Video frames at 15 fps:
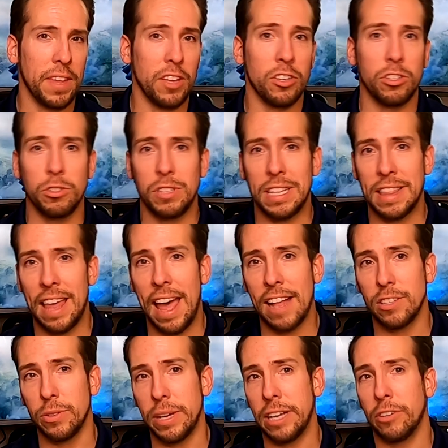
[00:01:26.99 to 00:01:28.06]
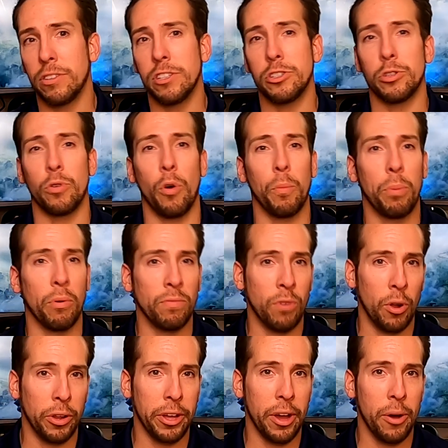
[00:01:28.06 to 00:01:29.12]
and you're using that to increase your own
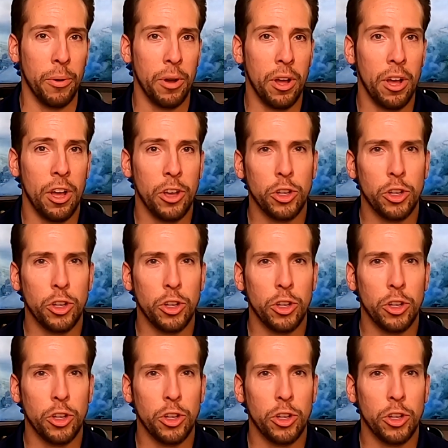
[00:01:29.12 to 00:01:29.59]
portfolio,